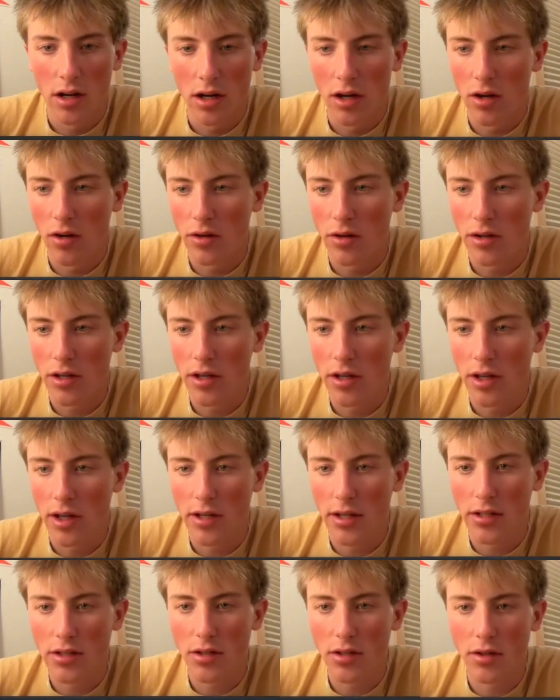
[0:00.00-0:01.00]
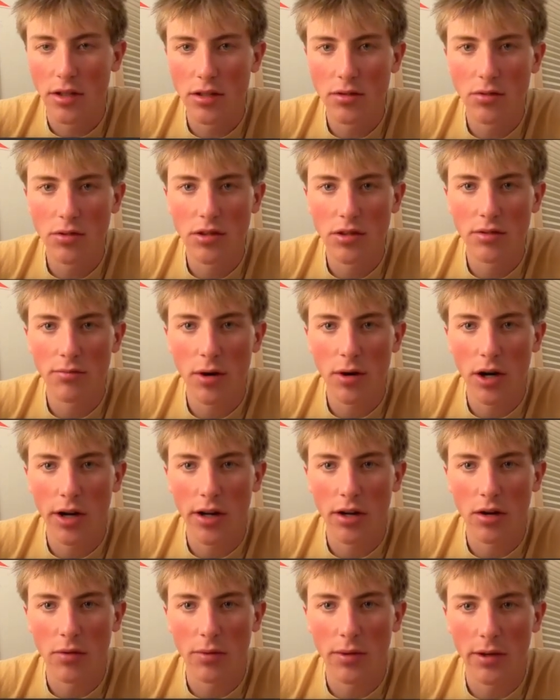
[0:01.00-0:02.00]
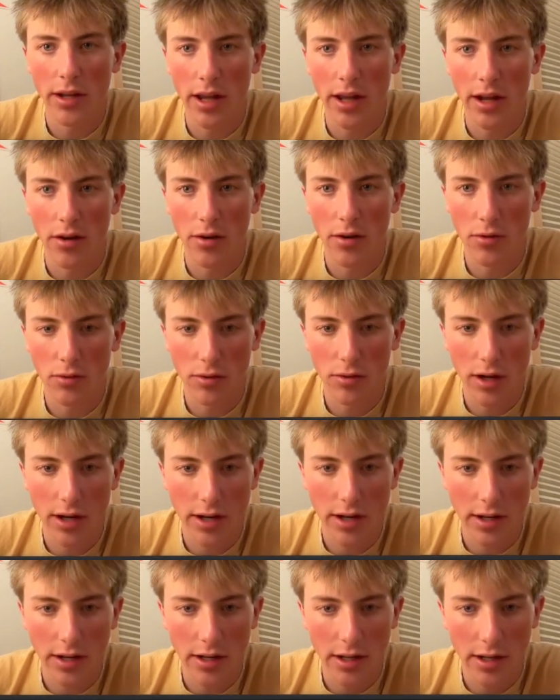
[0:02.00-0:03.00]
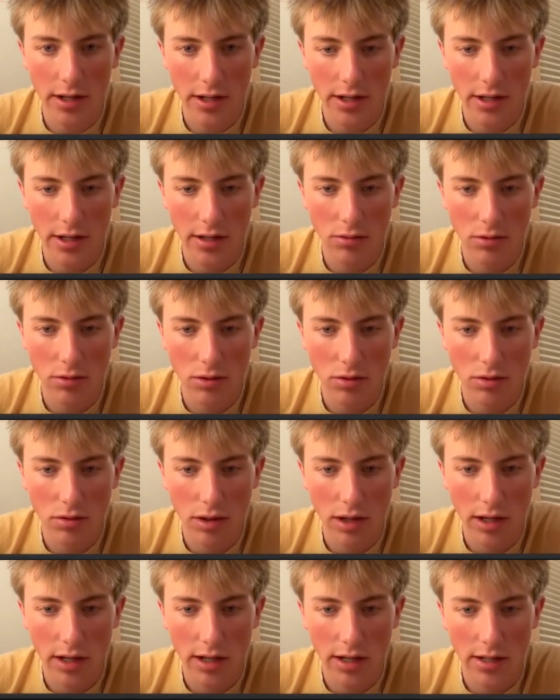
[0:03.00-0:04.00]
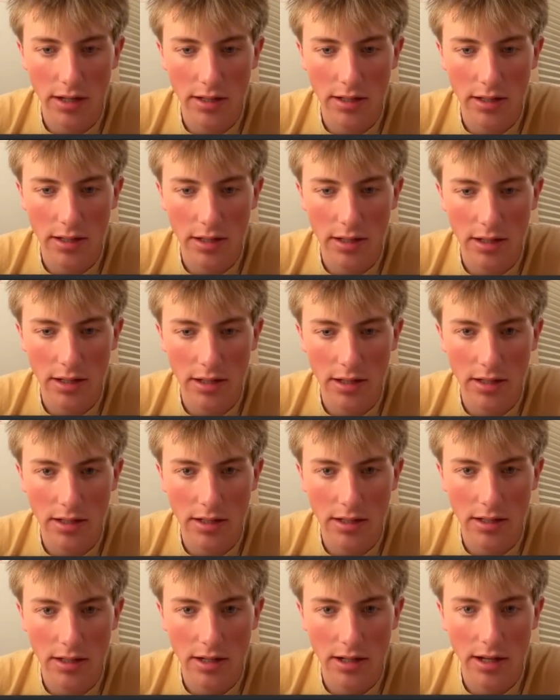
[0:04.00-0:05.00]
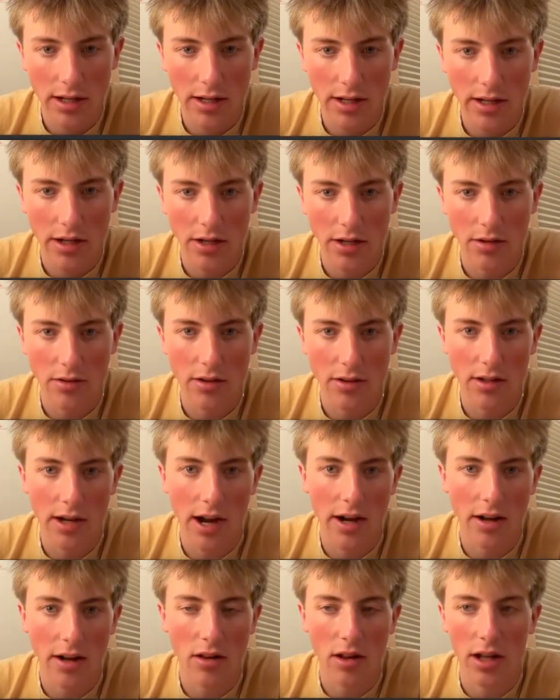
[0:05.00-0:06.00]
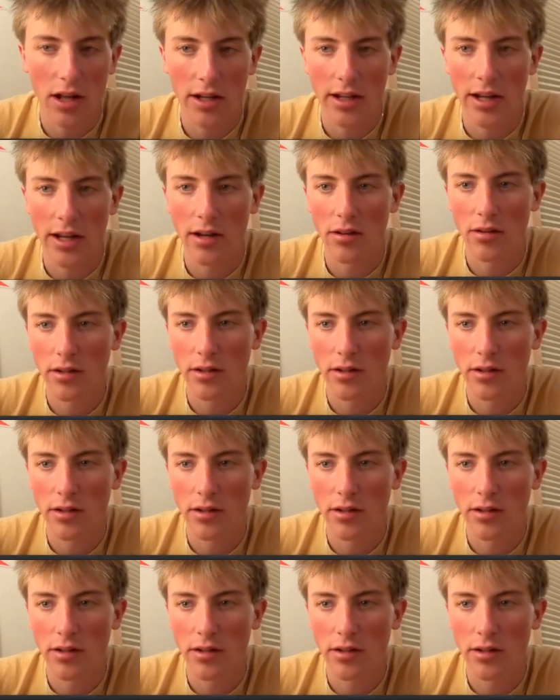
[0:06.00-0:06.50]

Okay, so this was the market open candle, right? It was right here, the 9 o'clock candle.